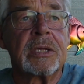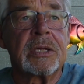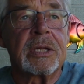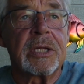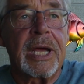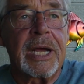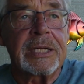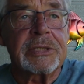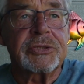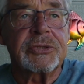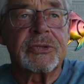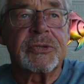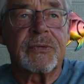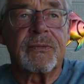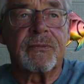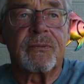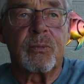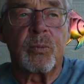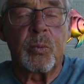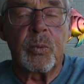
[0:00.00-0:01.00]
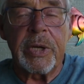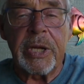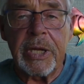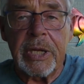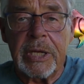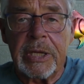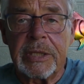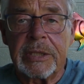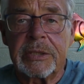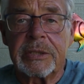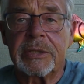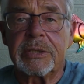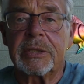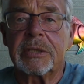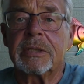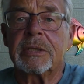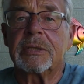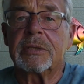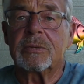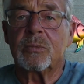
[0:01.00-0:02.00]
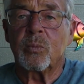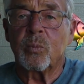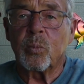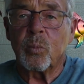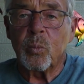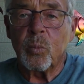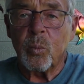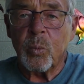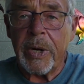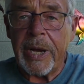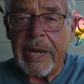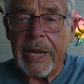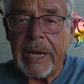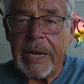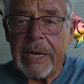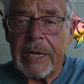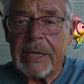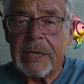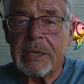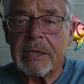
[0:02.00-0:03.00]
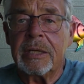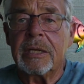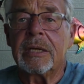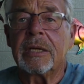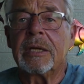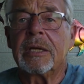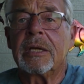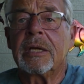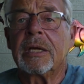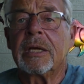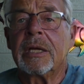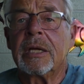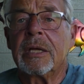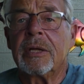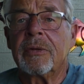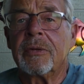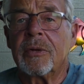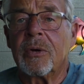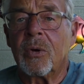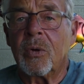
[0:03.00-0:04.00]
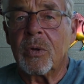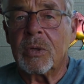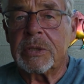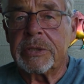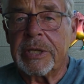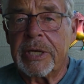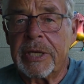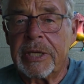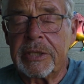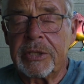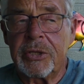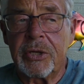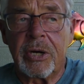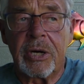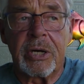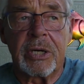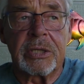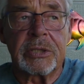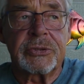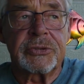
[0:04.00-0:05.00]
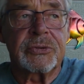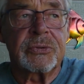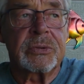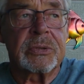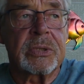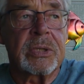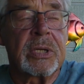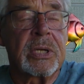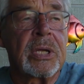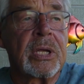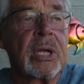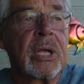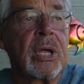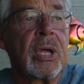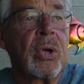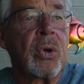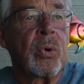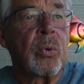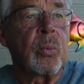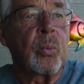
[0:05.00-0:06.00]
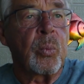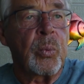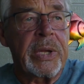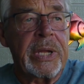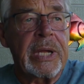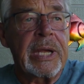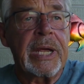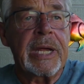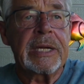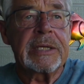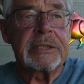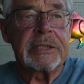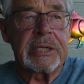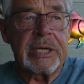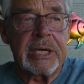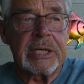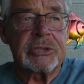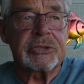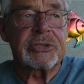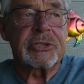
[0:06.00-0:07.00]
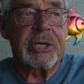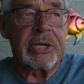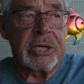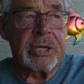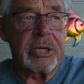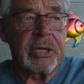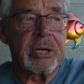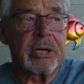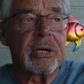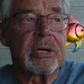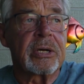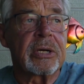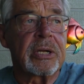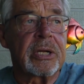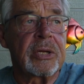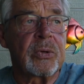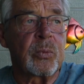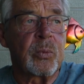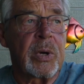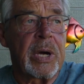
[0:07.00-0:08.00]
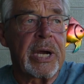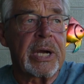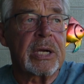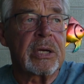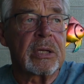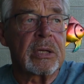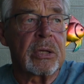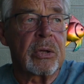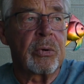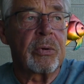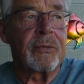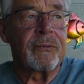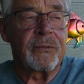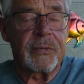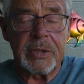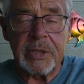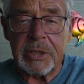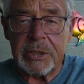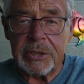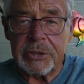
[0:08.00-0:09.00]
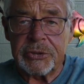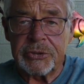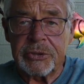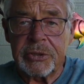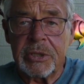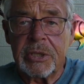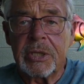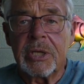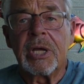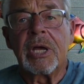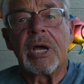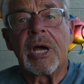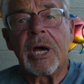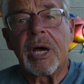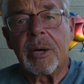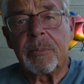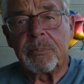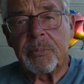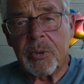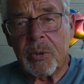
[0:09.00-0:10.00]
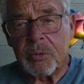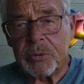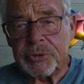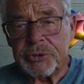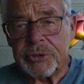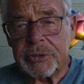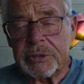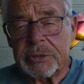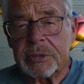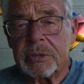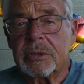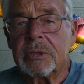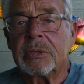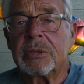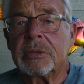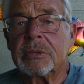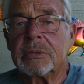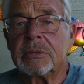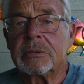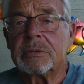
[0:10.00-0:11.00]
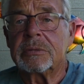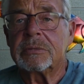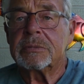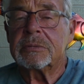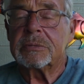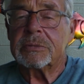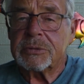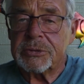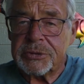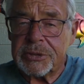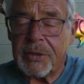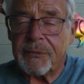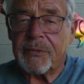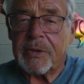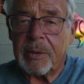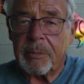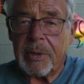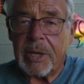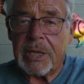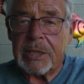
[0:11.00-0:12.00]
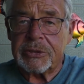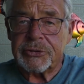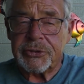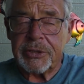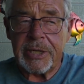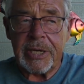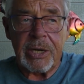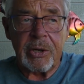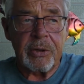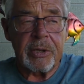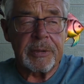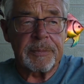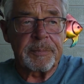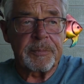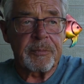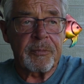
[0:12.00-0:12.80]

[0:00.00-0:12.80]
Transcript: Lots of wind, rain, the whole nine yards. We had gusts here in Waikoloa Village approaching 70 miles an hour.